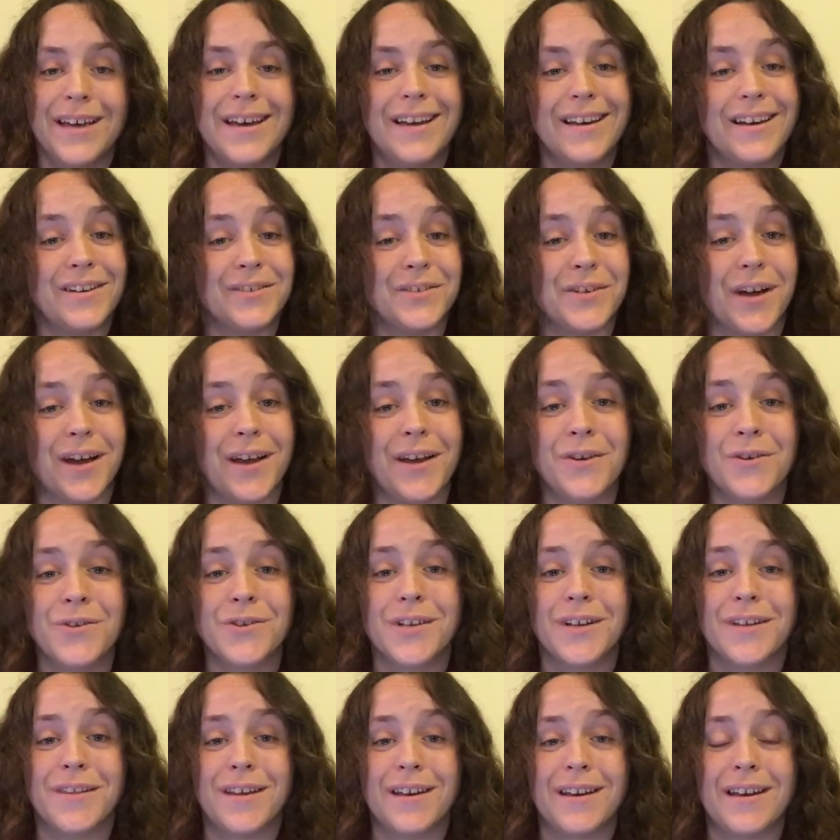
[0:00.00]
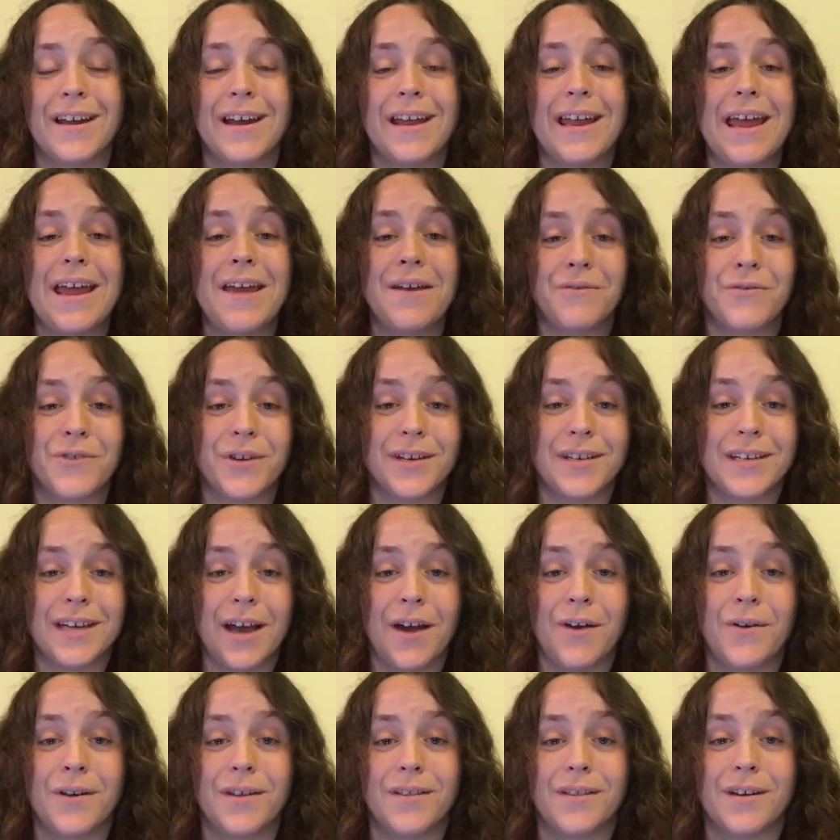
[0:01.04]
Now, I understand that not every
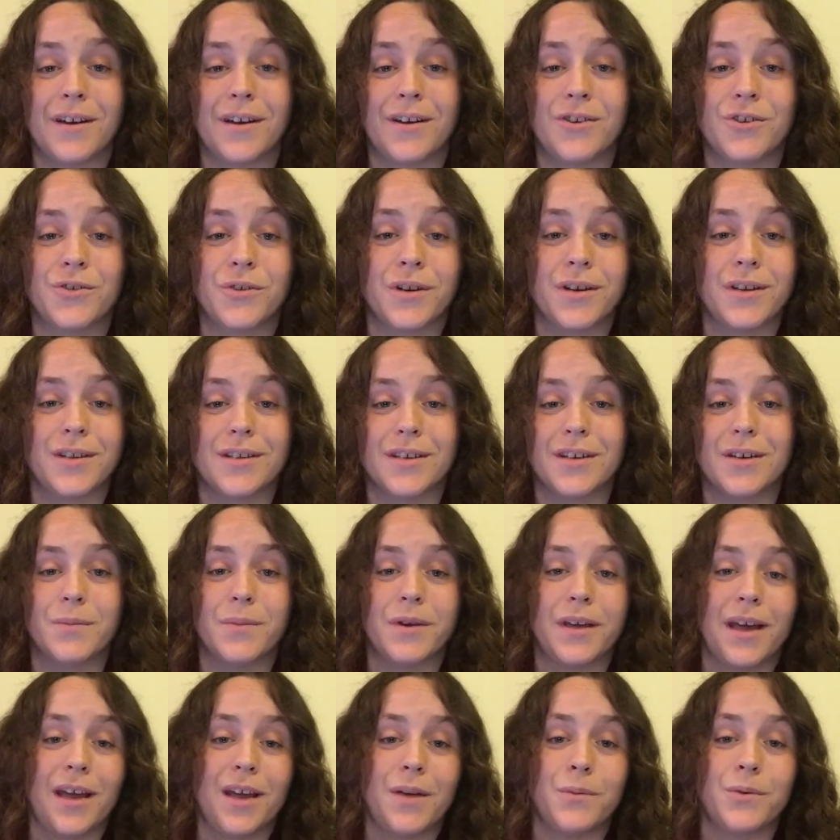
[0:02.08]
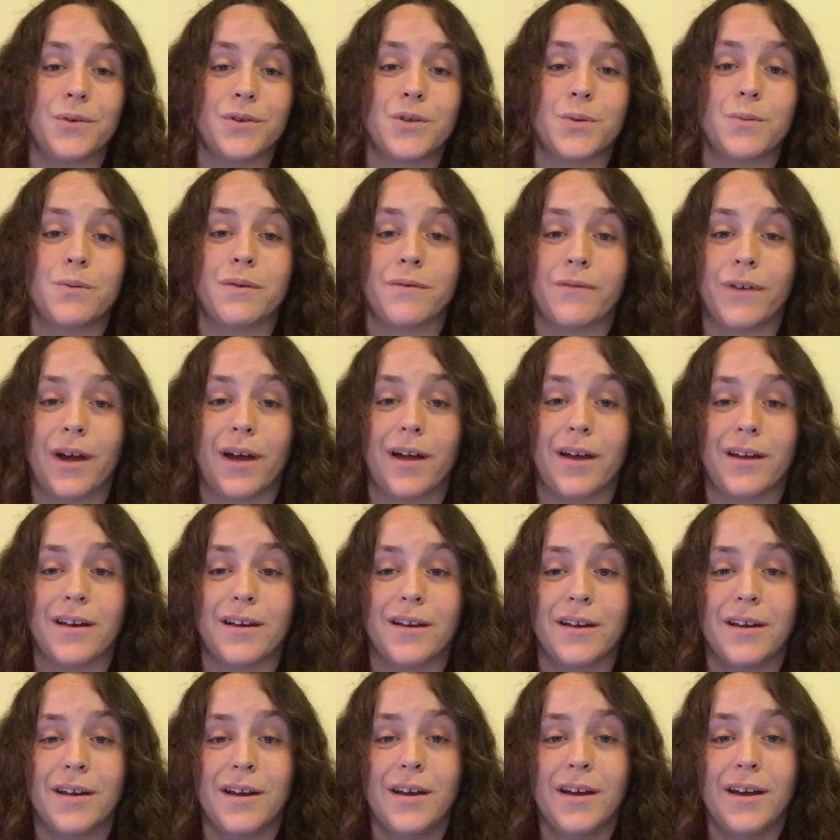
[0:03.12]
town in the country is going to be able to provide
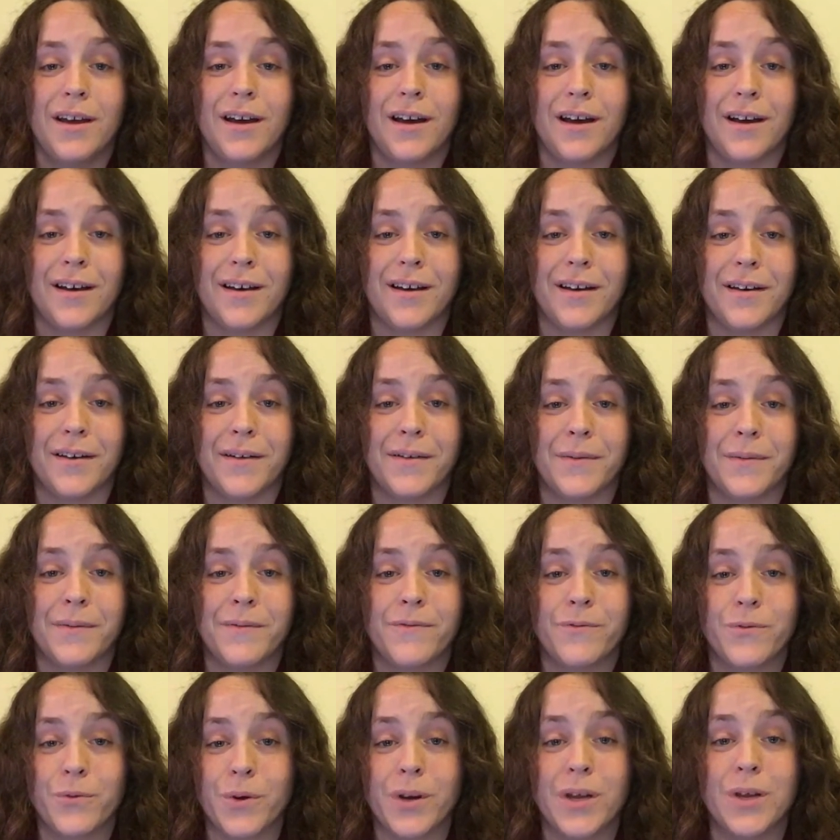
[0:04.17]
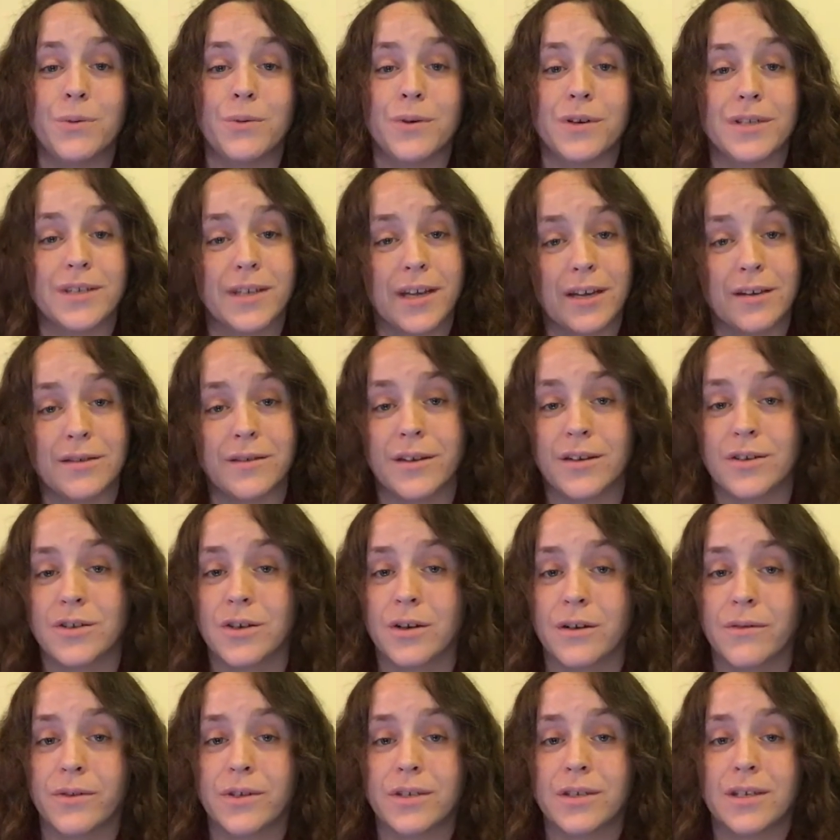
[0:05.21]
free recycling
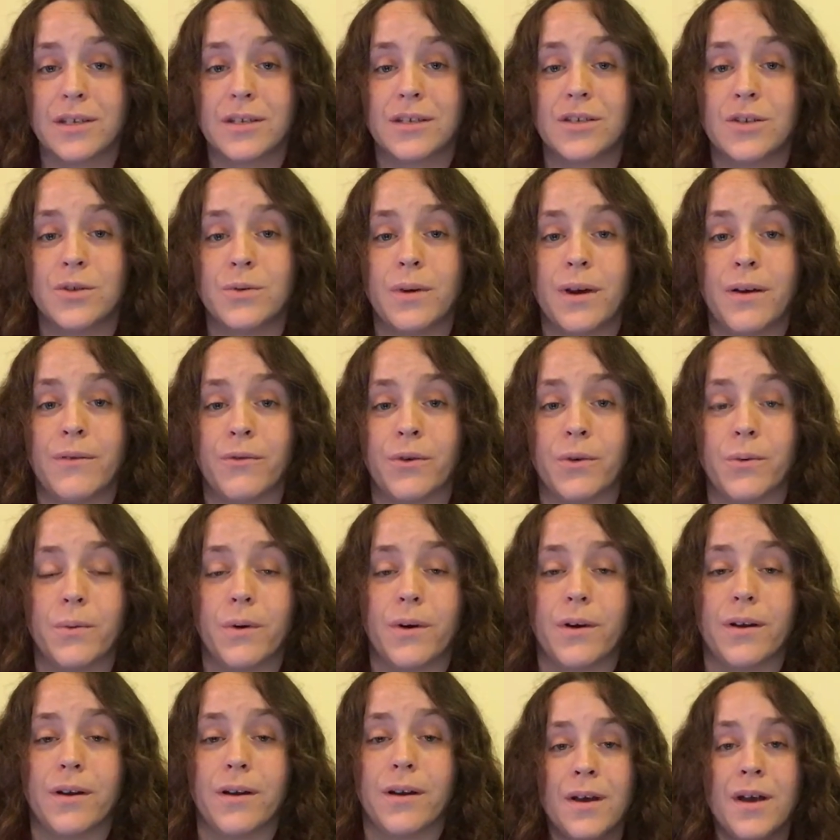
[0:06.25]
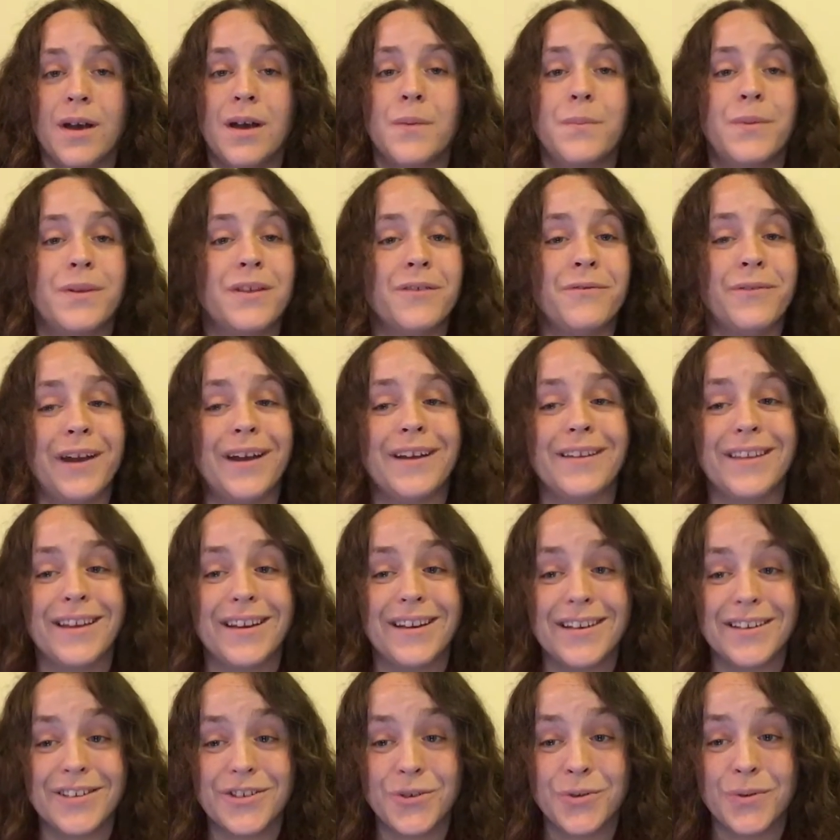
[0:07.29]
services to everyone. But the fact that
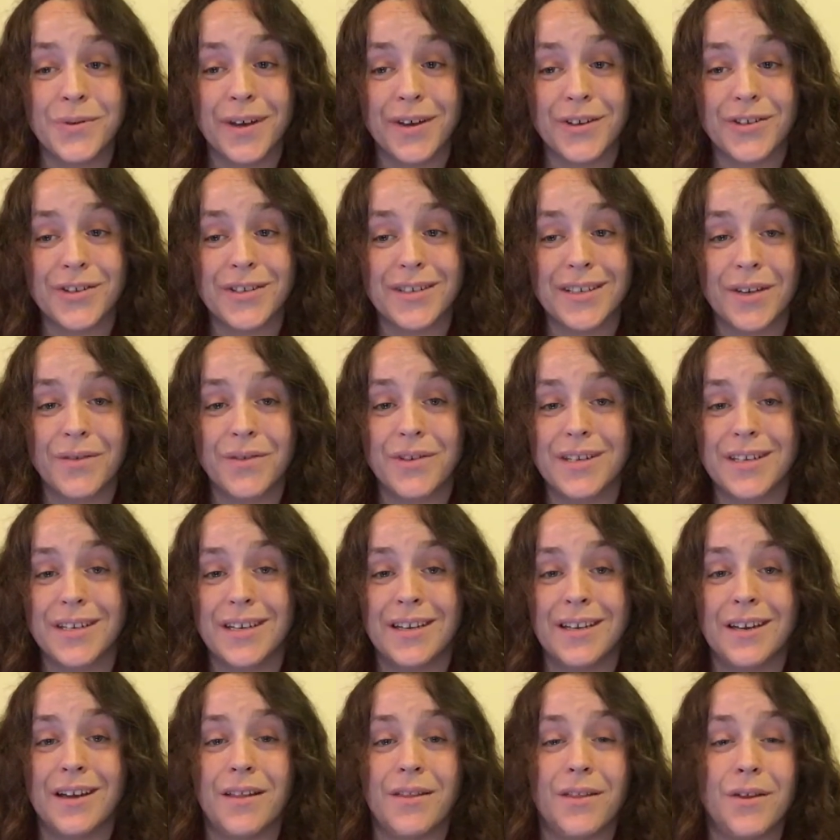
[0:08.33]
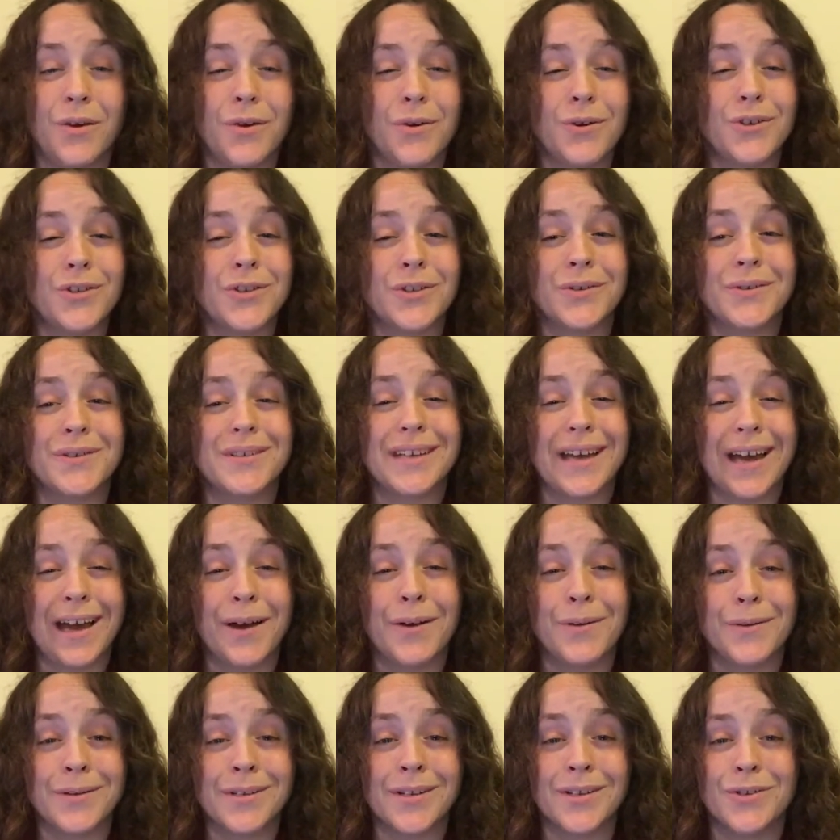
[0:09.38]
it is 2017 and there are still
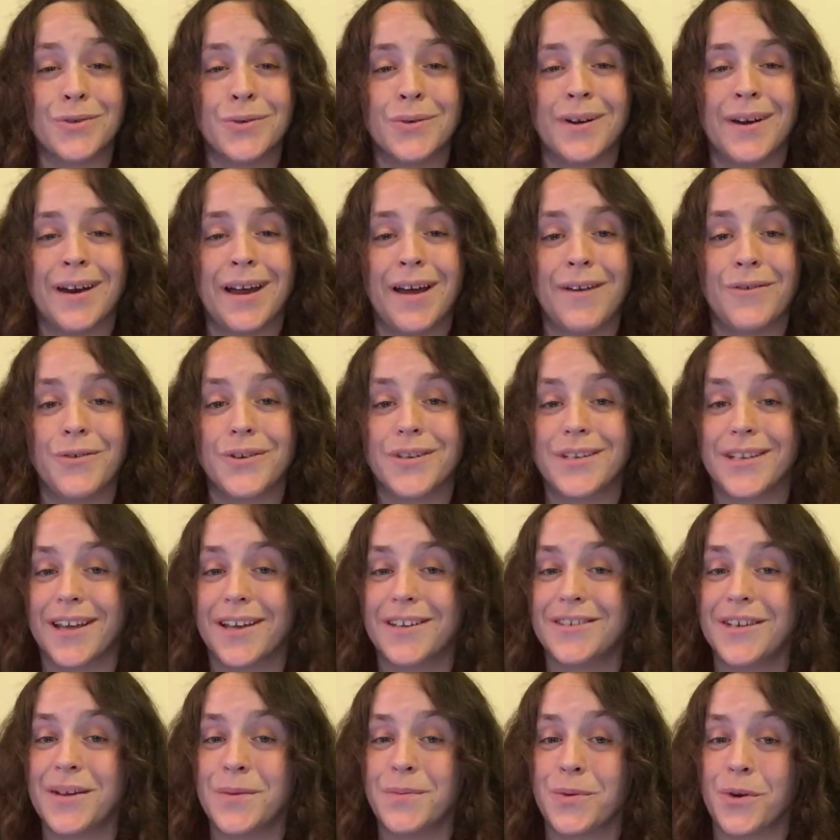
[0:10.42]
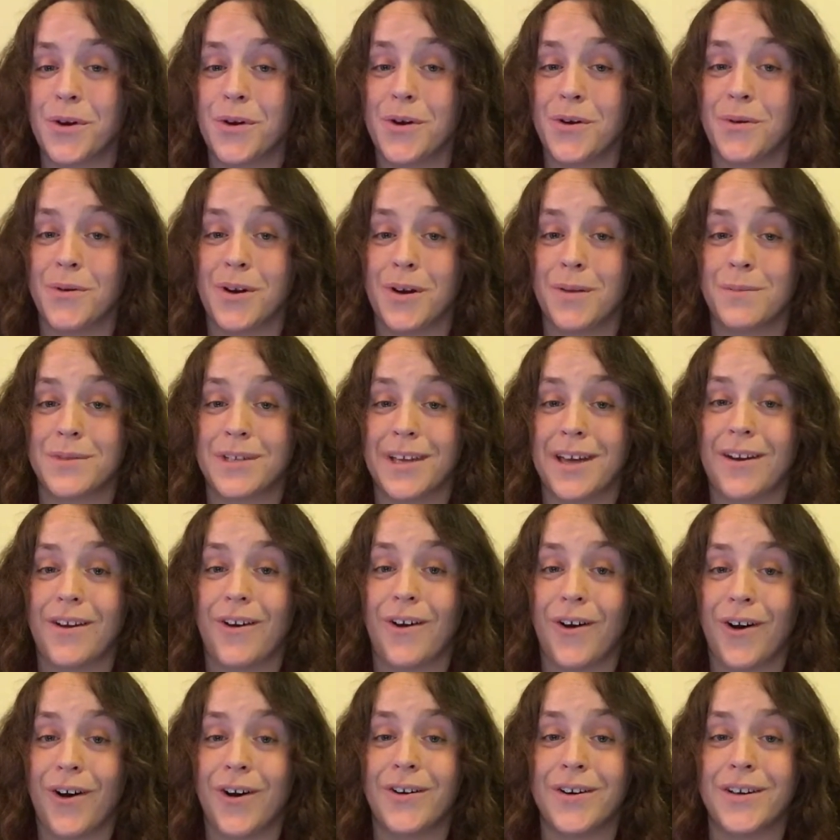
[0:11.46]
towns that do not have recycling programs at
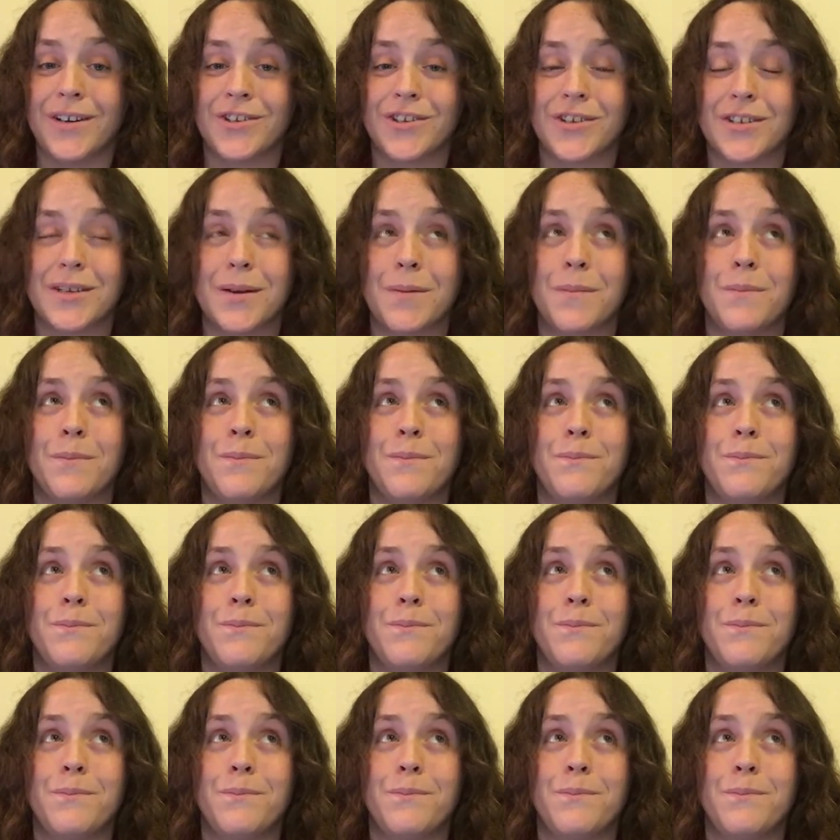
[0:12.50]
all is just a